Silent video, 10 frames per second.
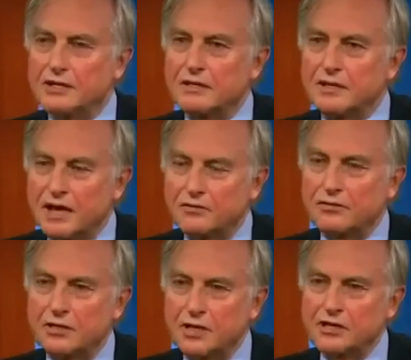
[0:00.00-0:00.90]
that natural
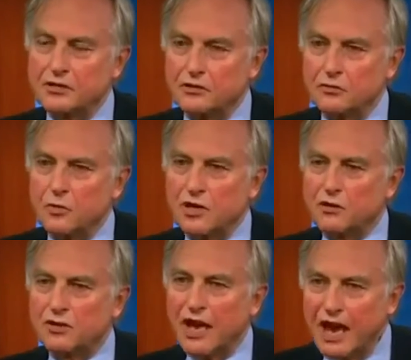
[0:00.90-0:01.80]
selection could work
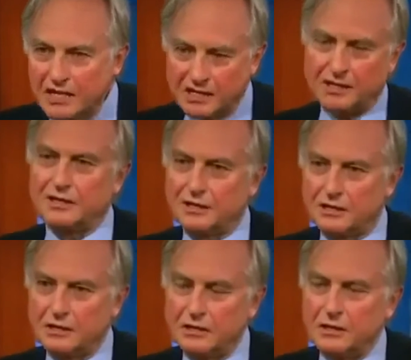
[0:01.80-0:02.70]
on anything